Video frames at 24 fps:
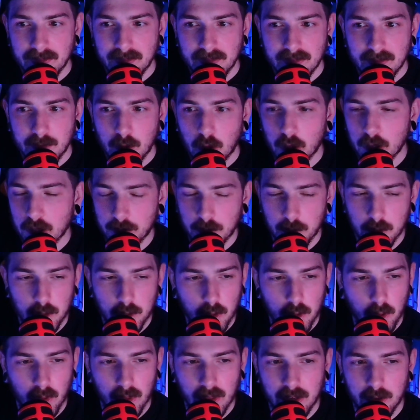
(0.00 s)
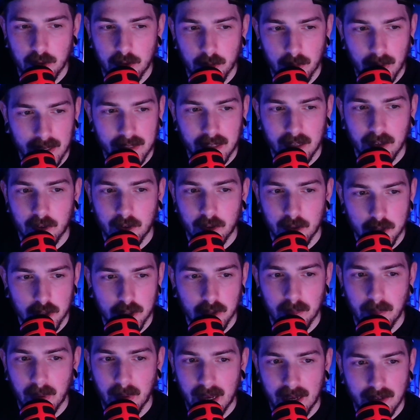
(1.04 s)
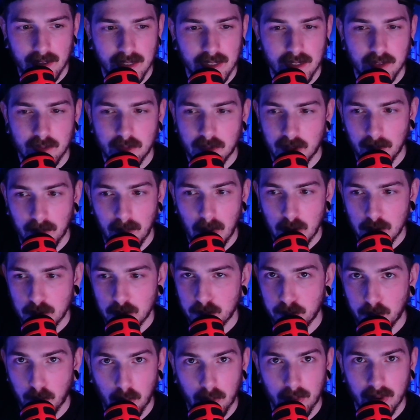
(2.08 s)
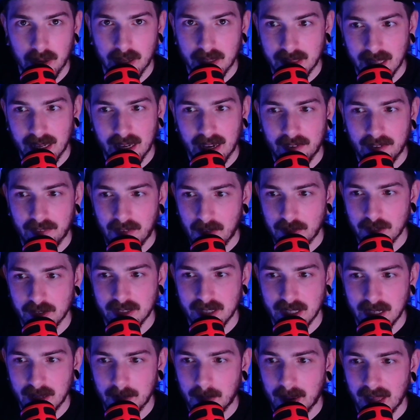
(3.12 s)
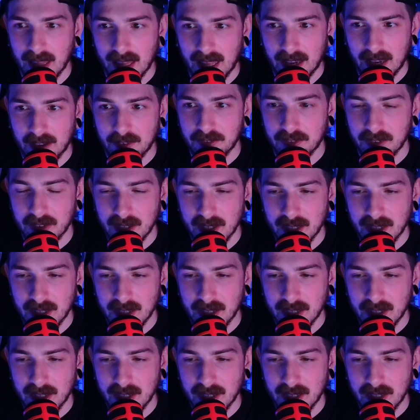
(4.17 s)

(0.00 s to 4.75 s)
Christopher Nolan directing Christian Bale is the most boring thing I've ever seen in my life.